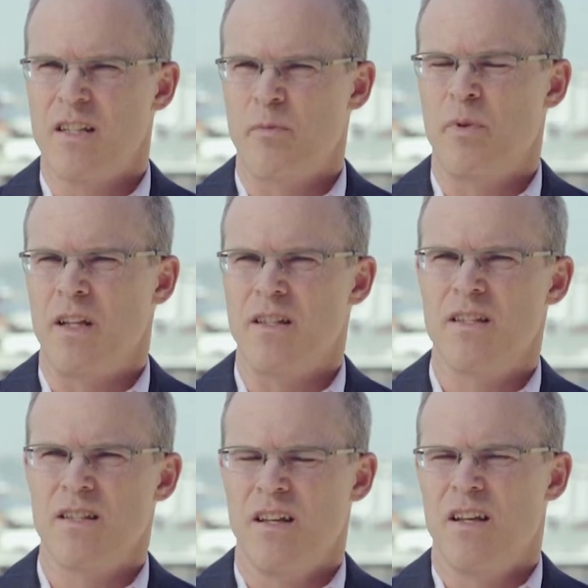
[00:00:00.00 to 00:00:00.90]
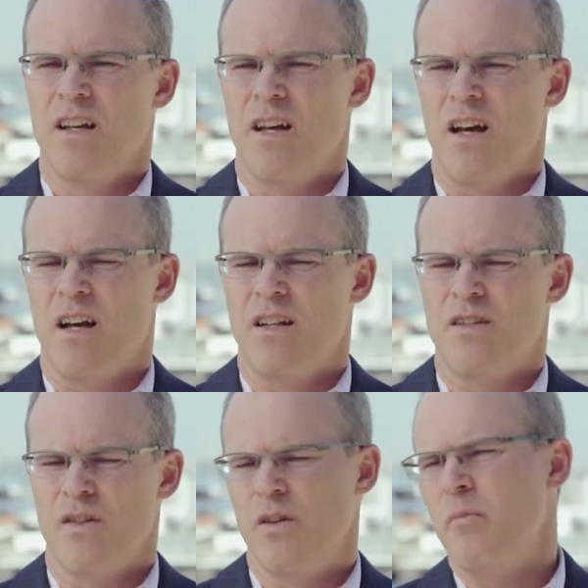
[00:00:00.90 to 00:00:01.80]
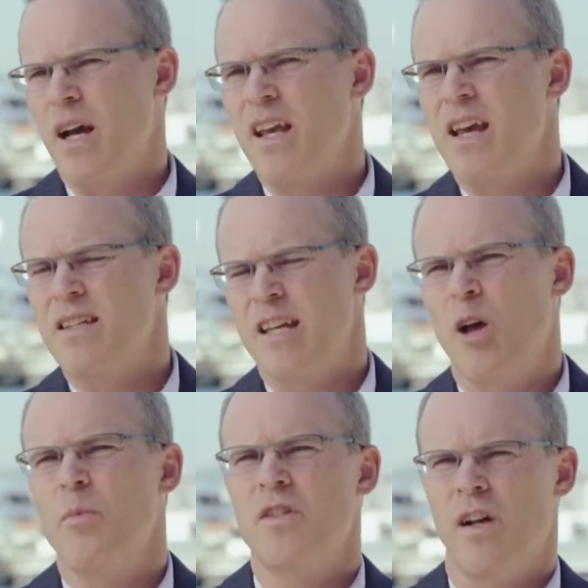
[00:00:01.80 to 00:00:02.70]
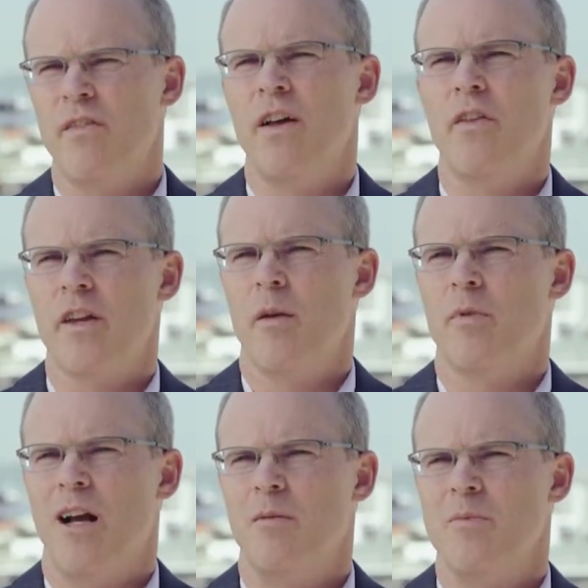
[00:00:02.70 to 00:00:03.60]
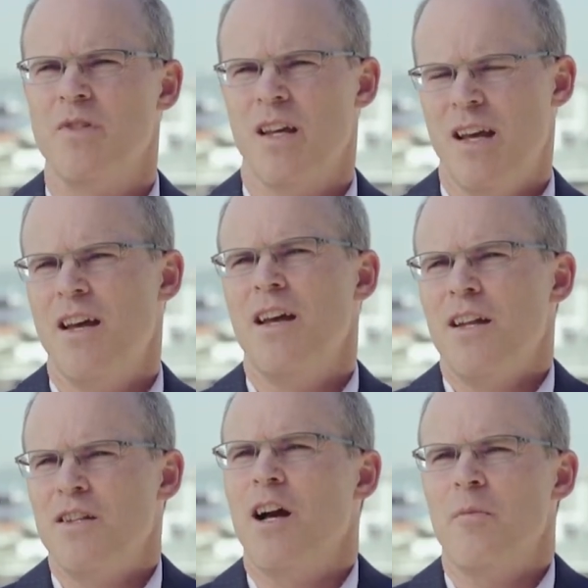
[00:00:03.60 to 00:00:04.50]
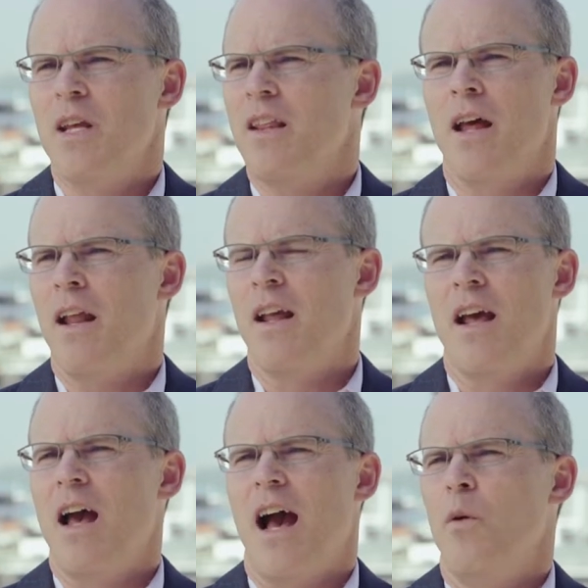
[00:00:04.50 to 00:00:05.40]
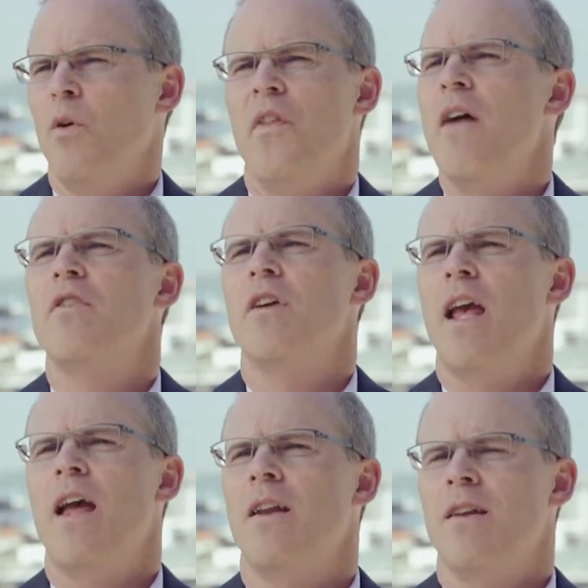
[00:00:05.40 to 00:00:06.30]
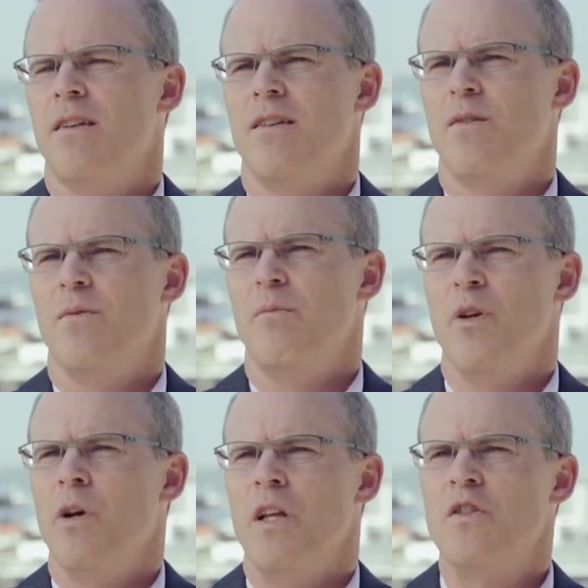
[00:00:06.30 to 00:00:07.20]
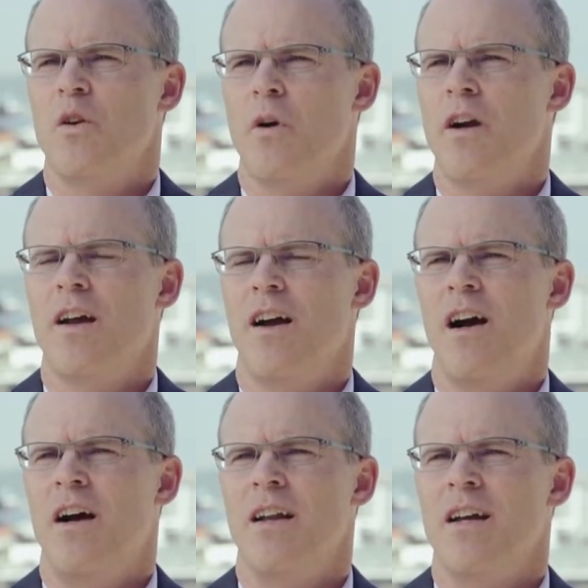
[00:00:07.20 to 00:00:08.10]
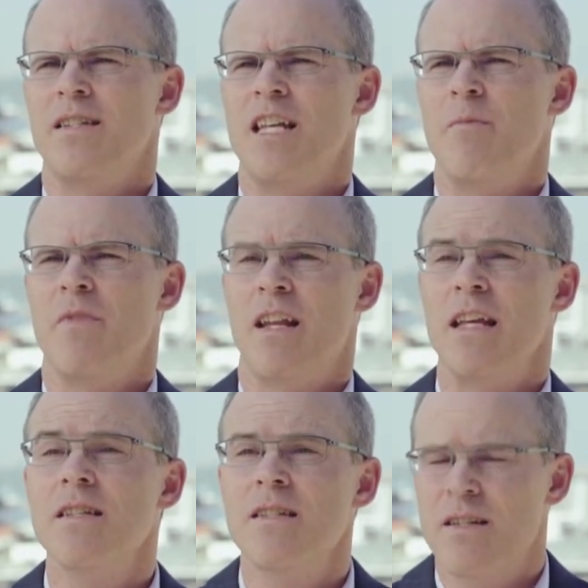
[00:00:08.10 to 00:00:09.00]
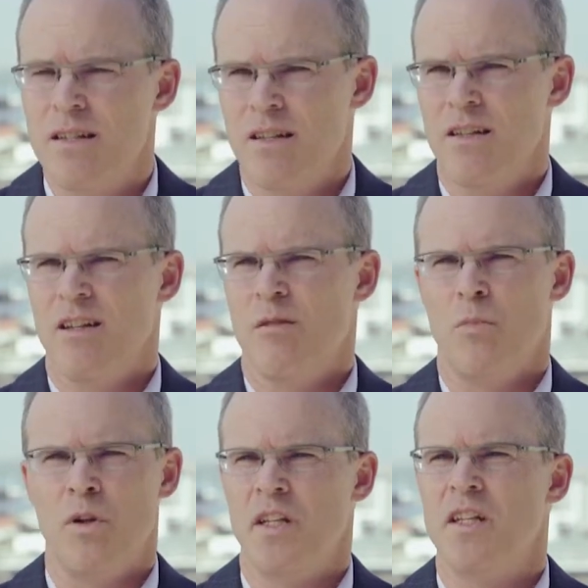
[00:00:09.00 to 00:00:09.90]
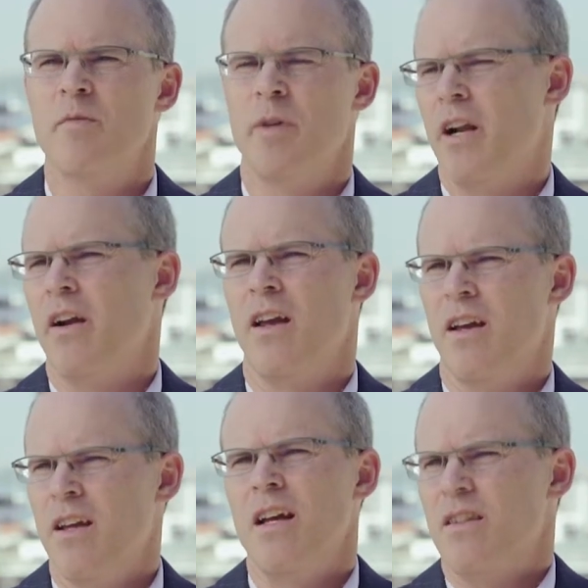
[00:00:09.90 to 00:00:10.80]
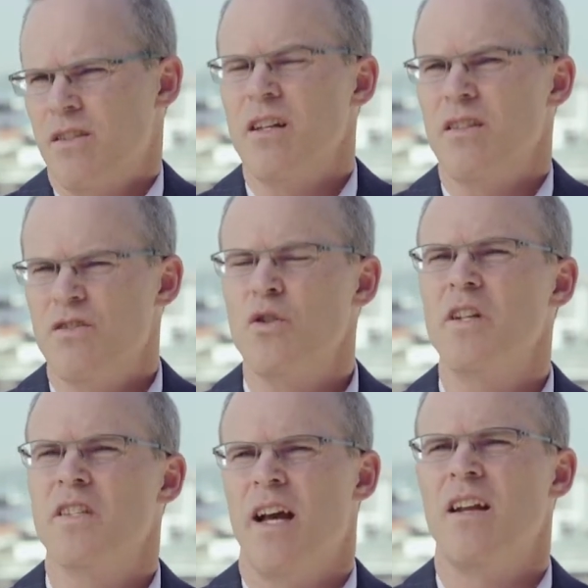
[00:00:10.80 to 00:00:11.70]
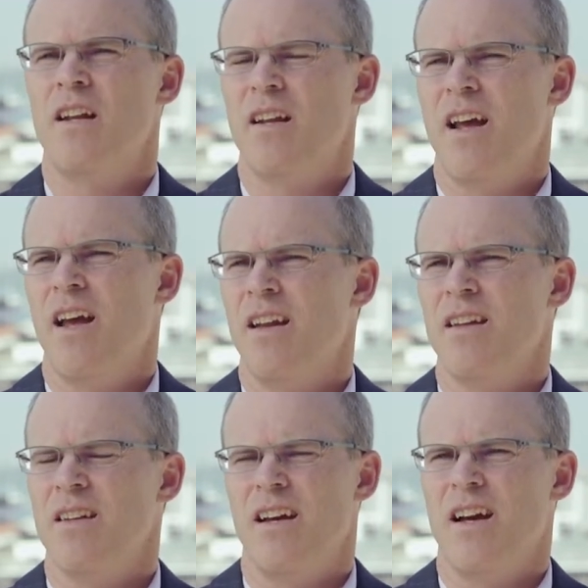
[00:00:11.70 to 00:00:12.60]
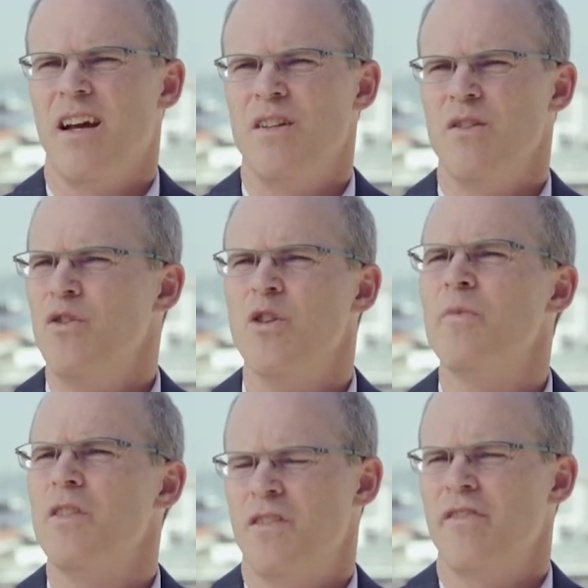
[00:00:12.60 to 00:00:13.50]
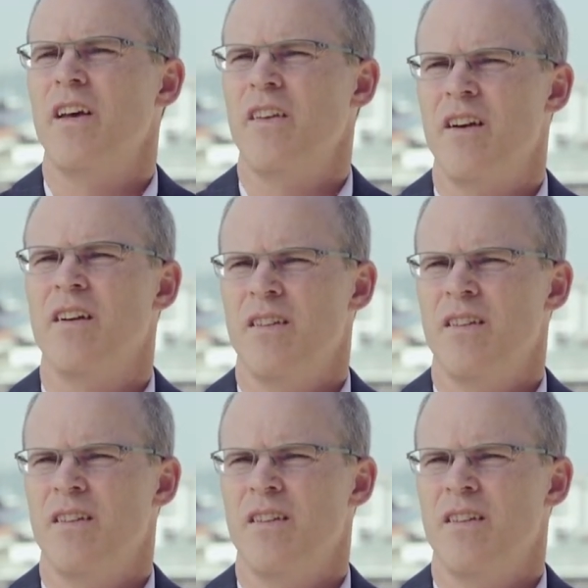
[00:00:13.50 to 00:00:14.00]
disciplines to, in my case, help solve healthcare problems, taught me that I will never again be willing to work on a team that isn't multidisciplinary. It's short-sighted and doomed to failure.